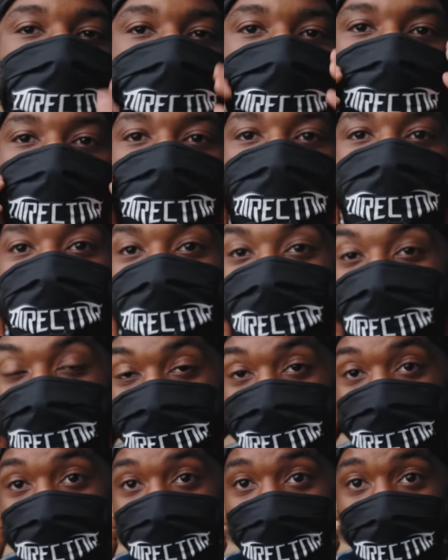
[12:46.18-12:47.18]
gear. You can
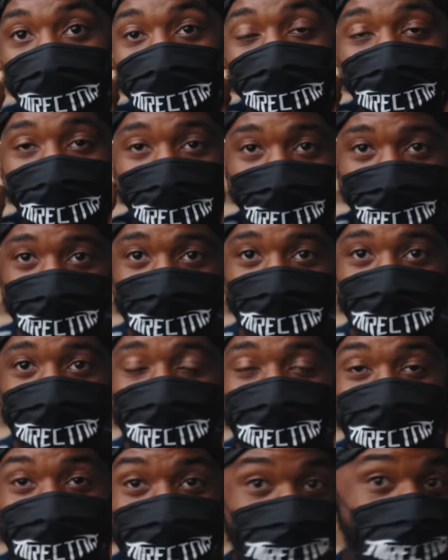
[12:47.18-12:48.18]
see that.
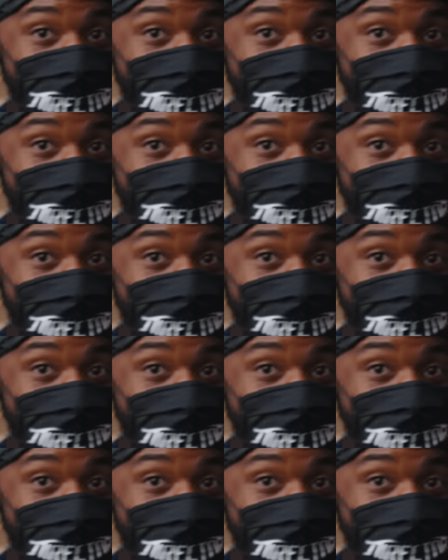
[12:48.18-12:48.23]
This